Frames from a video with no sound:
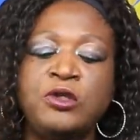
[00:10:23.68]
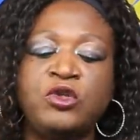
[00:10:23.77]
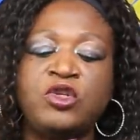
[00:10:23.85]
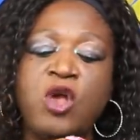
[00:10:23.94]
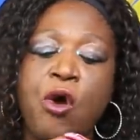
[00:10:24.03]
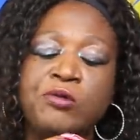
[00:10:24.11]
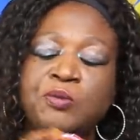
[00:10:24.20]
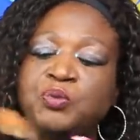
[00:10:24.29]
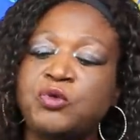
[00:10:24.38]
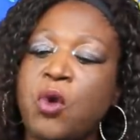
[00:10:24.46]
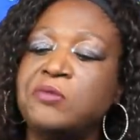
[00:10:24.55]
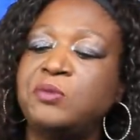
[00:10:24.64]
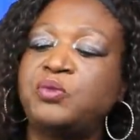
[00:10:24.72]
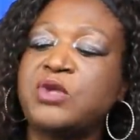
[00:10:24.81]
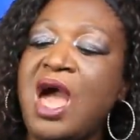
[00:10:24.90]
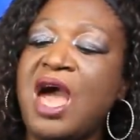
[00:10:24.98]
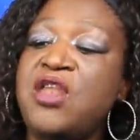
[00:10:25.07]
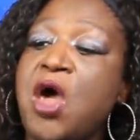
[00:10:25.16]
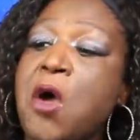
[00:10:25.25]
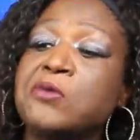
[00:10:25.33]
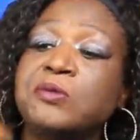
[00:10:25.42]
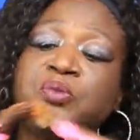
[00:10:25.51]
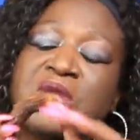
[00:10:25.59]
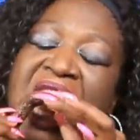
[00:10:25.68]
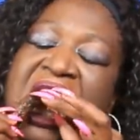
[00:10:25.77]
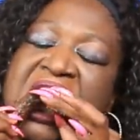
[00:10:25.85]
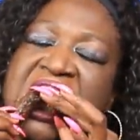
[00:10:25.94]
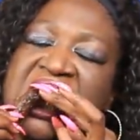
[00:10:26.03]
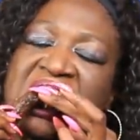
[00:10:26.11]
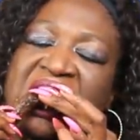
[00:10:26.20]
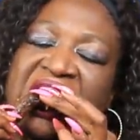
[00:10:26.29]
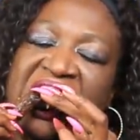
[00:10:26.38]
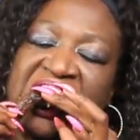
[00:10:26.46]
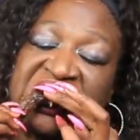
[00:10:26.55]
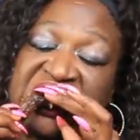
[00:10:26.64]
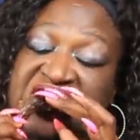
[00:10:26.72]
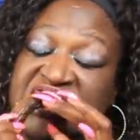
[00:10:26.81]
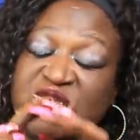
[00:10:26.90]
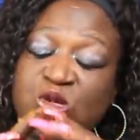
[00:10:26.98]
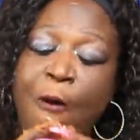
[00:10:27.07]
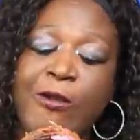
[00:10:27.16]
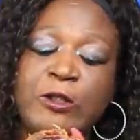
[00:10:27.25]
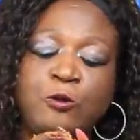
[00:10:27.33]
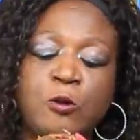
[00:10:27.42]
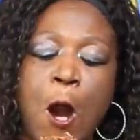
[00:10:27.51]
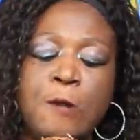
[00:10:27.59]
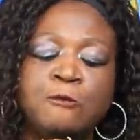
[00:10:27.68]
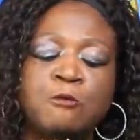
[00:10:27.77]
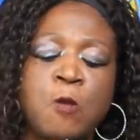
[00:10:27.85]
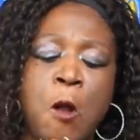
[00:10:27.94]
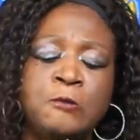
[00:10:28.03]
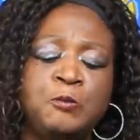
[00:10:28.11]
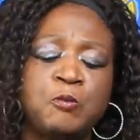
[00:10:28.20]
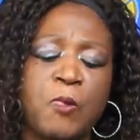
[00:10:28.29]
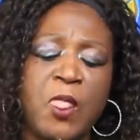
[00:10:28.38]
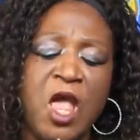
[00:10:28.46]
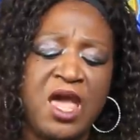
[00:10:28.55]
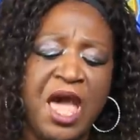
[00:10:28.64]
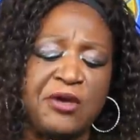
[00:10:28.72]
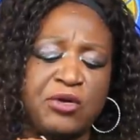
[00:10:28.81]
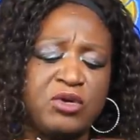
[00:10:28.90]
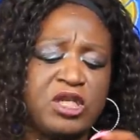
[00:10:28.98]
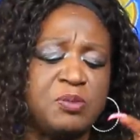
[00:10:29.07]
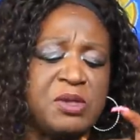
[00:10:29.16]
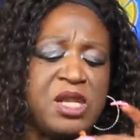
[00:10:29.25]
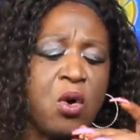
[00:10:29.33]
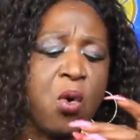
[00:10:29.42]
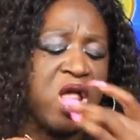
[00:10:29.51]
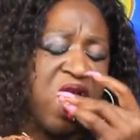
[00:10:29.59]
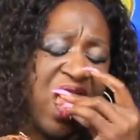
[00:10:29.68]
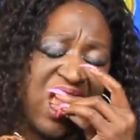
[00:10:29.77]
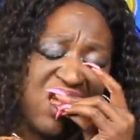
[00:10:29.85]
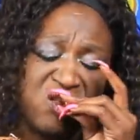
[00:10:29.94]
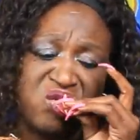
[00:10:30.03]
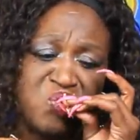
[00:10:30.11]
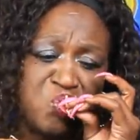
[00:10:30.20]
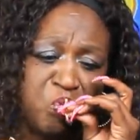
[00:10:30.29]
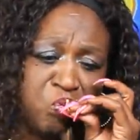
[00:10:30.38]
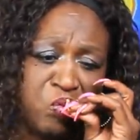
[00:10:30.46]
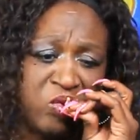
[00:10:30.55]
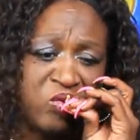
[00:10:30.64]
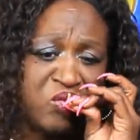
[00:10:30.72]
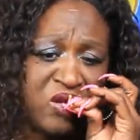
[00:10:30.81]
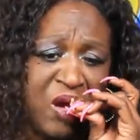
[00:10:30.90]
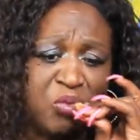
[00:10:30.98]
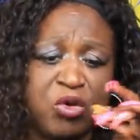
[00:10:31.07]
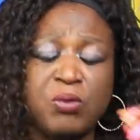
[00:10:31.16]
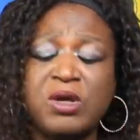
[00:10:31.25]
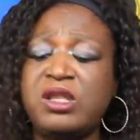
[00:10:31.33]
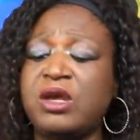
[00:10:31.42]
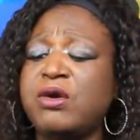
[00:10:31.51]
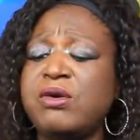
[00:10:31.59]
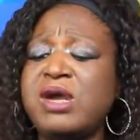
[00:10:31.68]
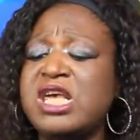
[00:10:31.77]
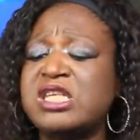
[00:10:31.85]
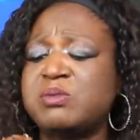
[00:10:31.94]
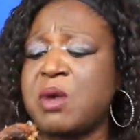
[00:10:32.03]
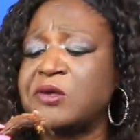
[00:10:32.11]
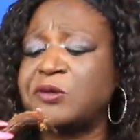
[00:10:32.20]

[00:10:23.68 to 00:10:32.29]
So, I know. Oh, God, it's good. It got crispy, Lord. Yes. Come through with the crisp.